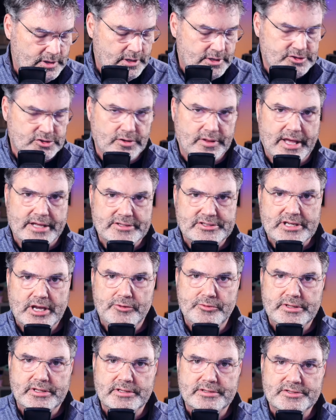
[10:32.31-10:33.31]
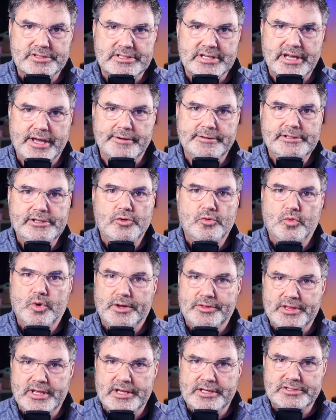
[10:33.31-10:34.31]
So that's how we can set
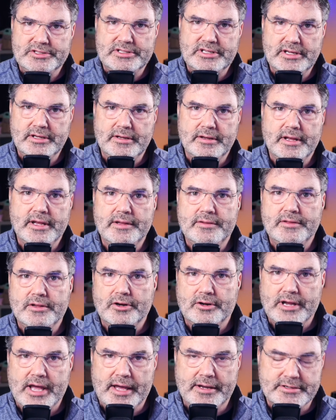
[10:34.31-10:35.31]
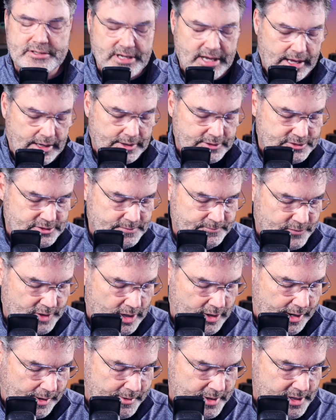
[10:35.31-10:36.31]
what they see in their contacts.
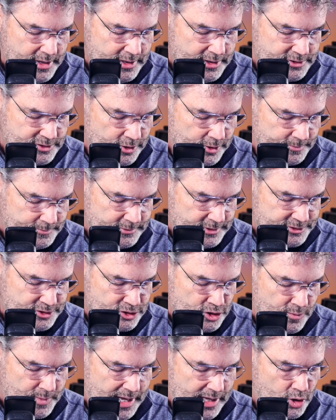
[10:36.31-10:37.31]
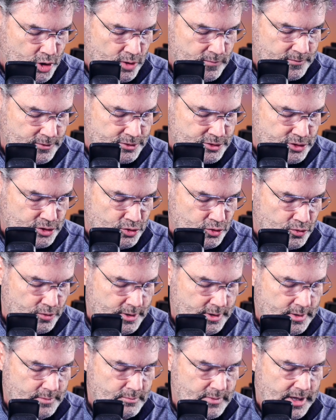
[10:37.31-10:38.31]
All right, so let's go back over to
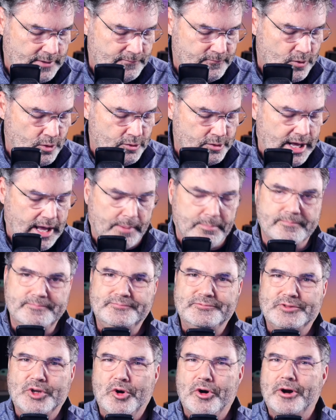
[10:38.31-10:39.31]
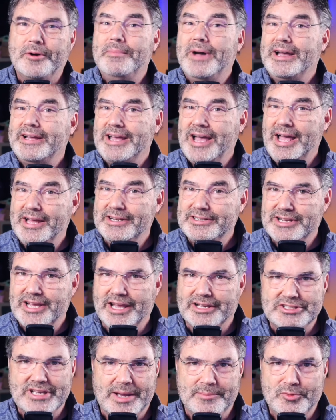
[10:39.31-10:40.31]
my phone app or my
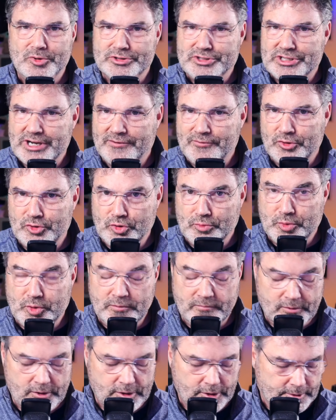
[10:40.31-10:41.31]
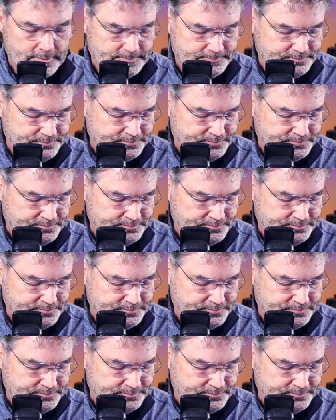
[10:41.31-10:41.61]
contacts app, whichever you prefer.